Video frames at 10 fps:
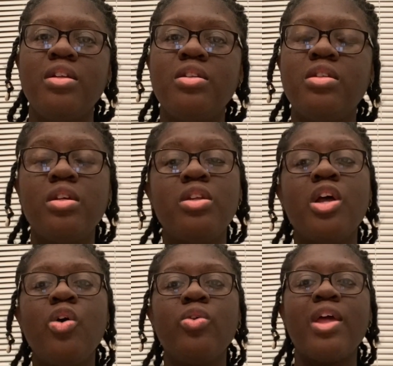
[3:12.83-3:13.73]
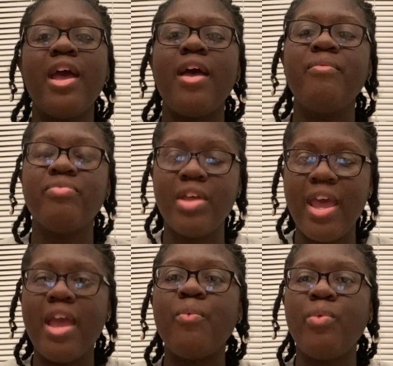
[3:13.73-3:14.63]
to know that,
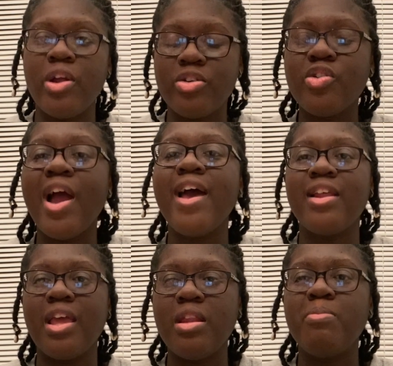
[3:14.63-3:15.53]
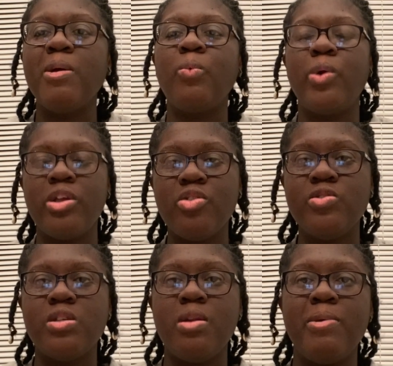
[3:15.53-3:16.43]
hey, we're trying to get the milk, we're
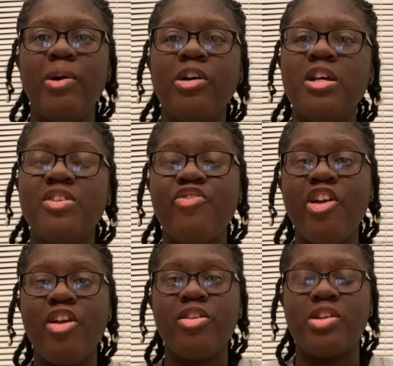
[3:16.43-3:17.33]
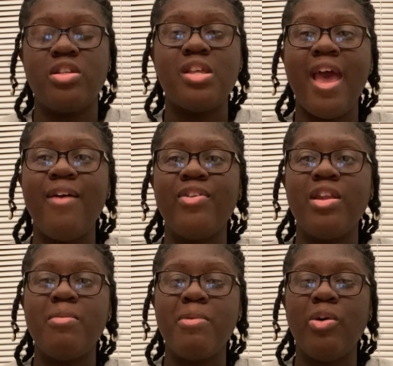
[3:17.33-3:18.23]
using the milk. Because if you're just having
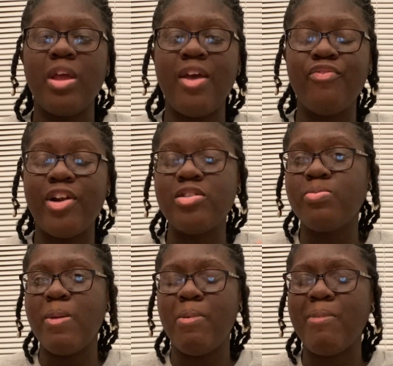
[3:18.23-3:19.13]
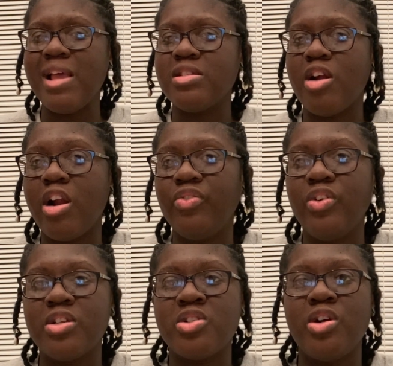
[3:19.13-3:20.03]
the milk, at first people might start off
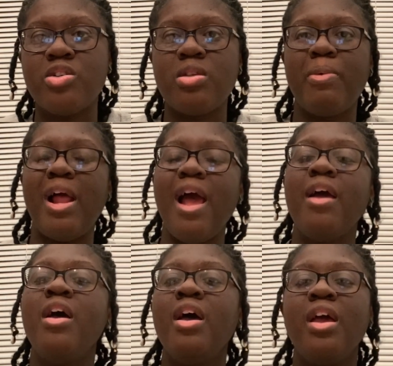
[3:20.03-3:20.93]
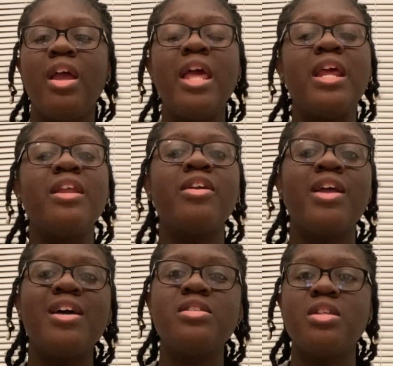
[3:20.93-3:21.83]
with a strong supply, and then they're
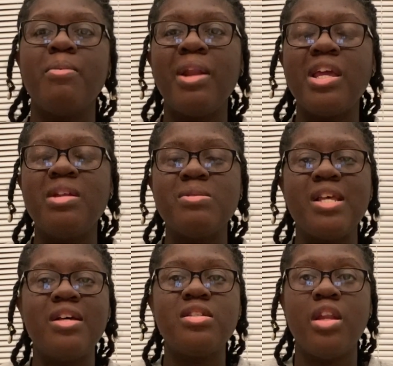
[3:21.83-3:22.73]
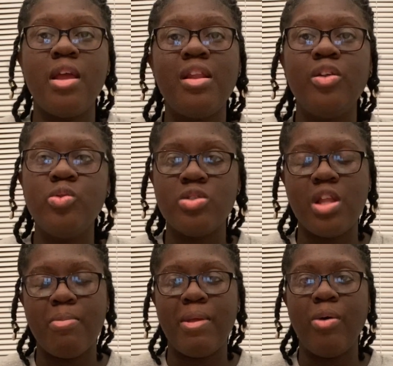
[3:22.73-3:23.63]
not stimulating themselves, so they lose
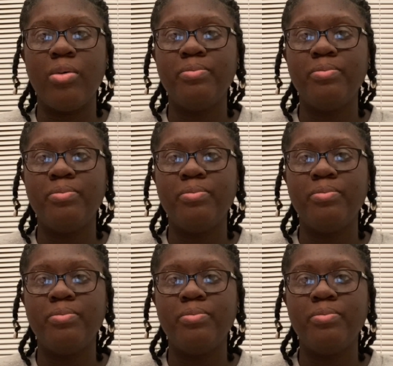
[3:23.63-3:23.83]
their milk.